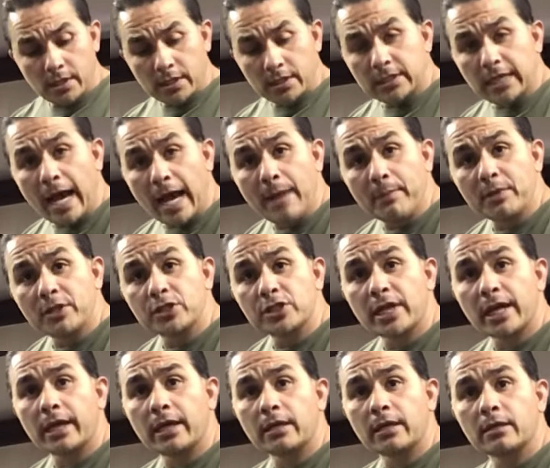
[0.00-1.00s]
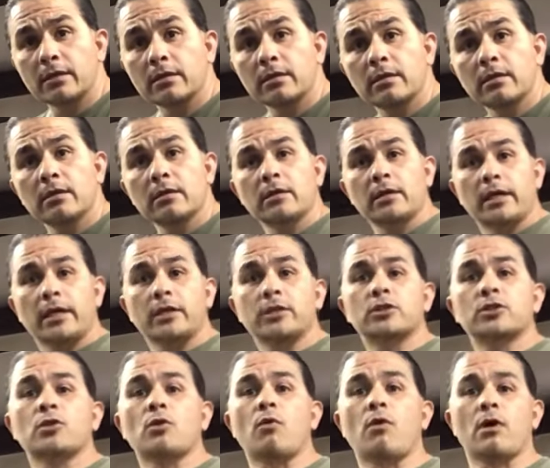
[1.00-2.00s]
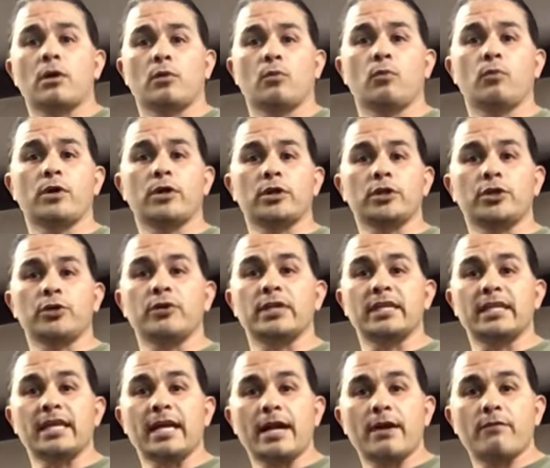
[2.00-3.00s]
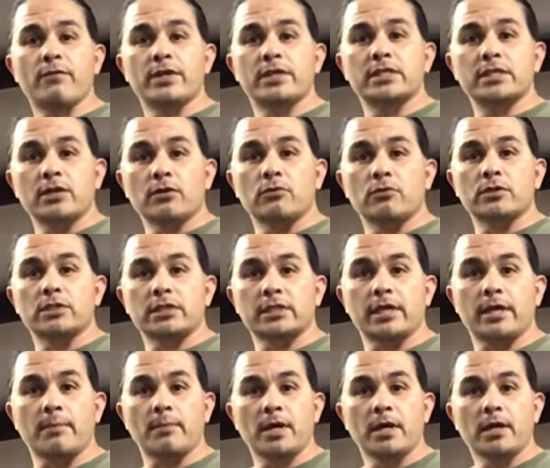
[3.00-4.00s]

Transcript: timing chain, and so on. We're going to do it in every single step.